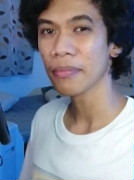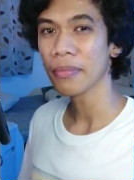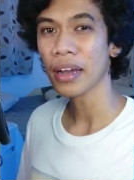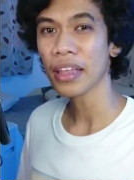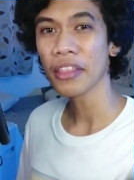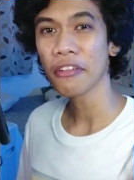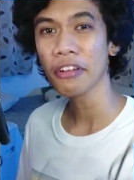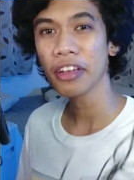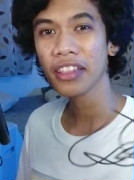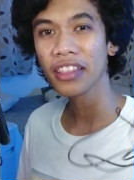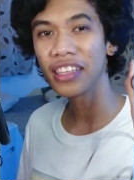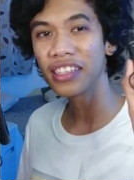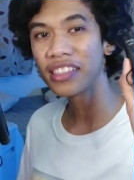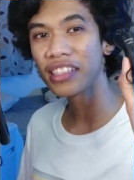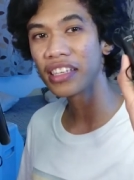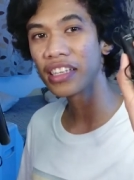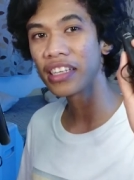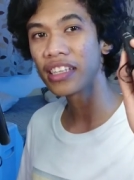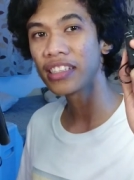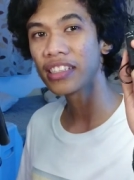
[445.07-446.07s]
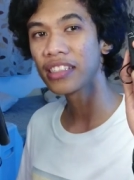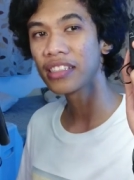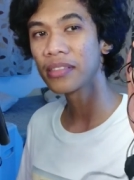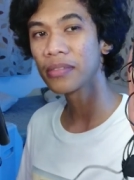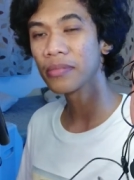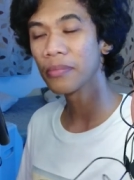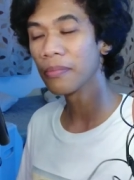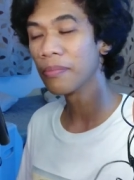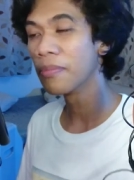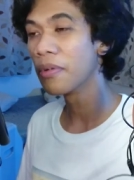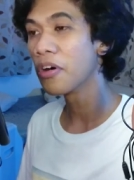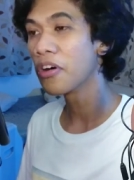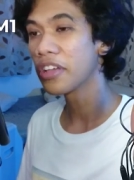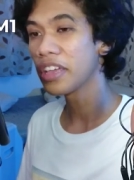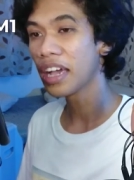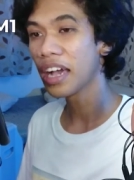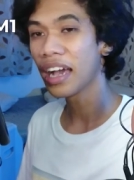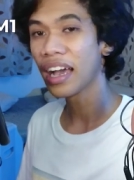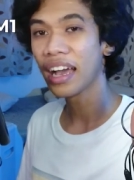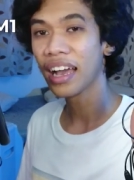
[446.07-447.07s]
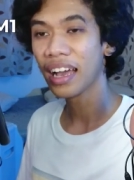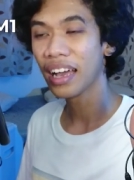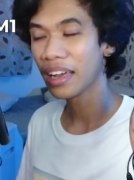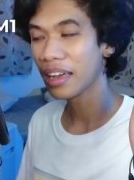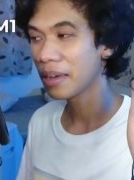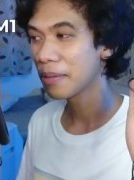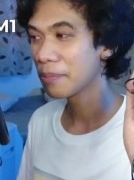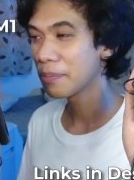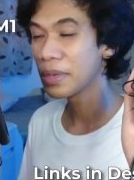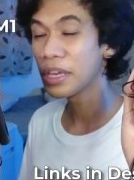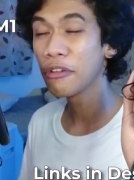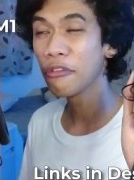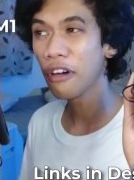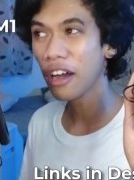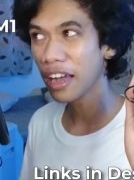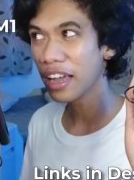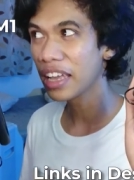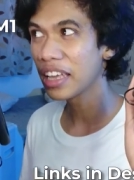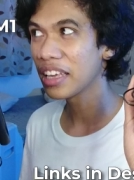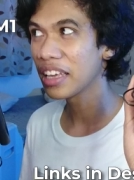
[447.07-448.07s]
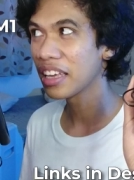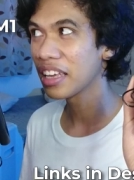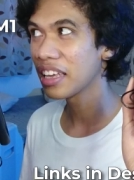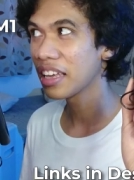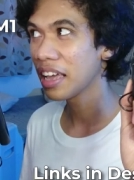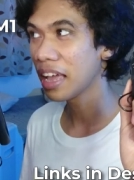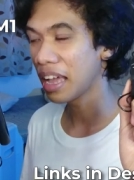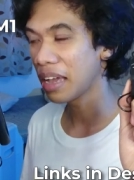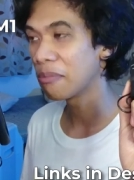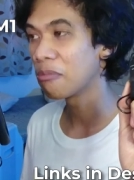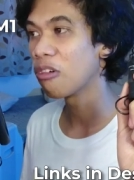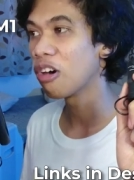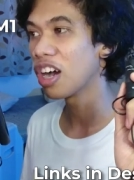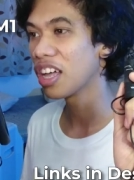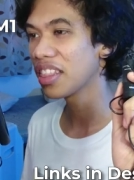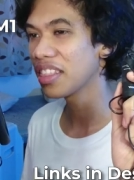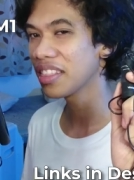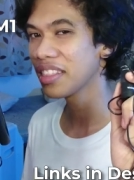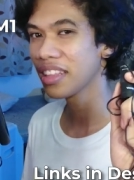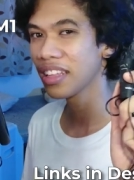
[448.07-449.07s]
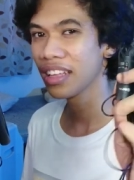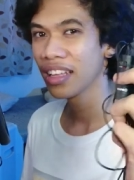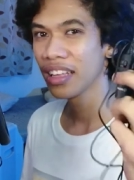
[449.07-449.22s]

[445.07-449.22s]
By the way, this thing is Boya BY-M1.